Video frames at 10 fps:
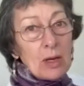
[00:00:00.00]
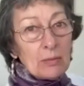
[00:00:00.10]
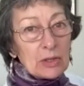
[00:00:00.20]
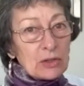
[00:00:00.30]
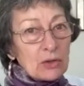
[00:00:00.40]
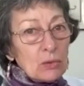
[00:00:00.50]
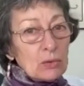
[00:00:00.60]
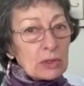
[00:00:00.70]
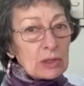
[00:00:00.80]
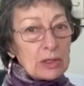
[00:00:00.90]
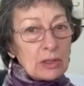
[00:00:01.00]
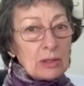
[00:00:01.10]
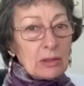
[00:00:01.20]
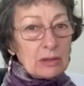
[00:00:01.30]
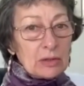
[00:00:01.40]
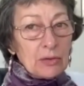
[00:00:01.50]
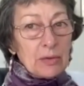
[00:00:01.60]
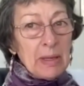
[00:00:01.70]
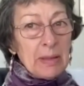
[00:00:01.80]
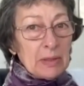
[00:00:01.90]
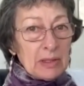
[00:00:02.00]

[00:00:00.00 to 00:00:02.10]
I was taught to remember